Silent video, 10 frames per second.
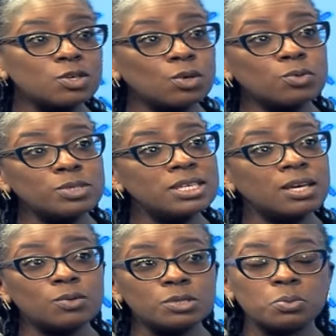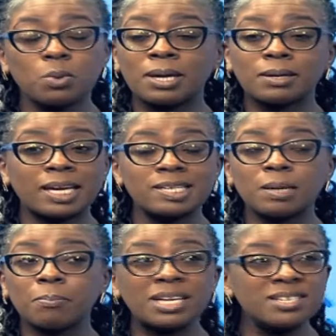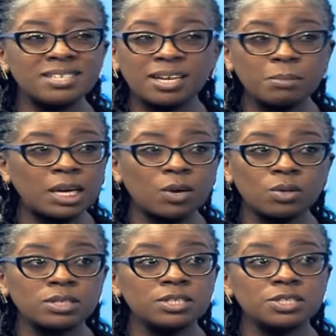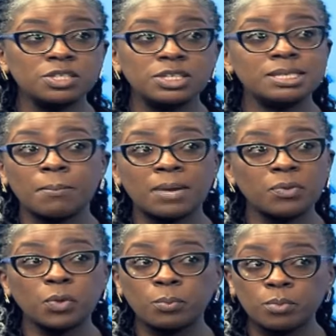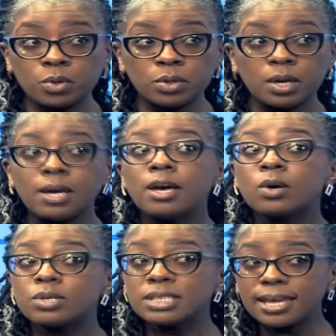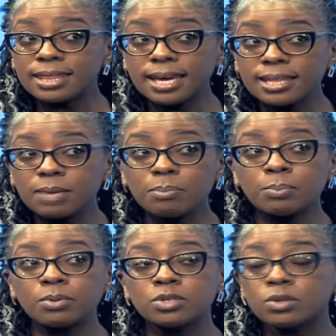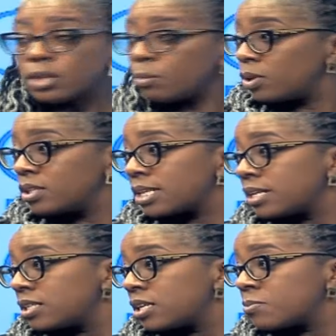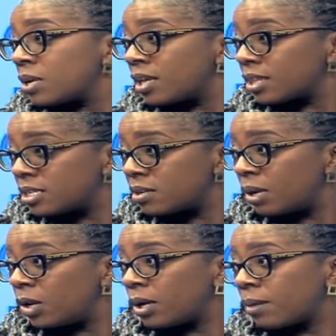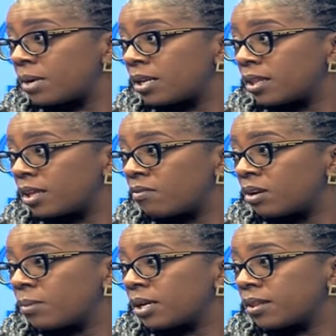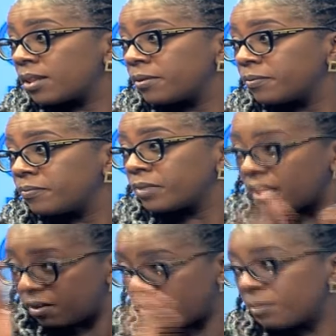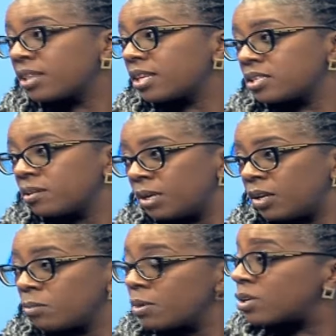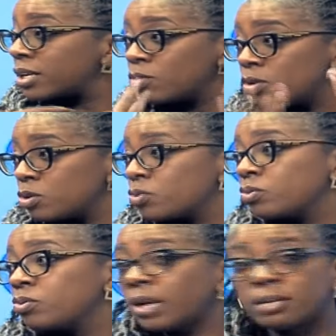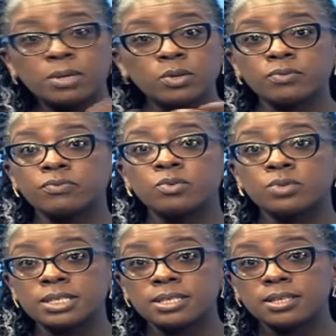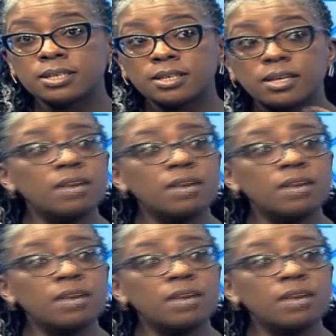you're those C E Os who are getting paid ten million shillings a month or more, because they're there. There are people, do you know, there are people in this country that are making thirty million a month, every month, every month, thirty million. Me, I don't know what to do. I'd be confused. Mm-hmm.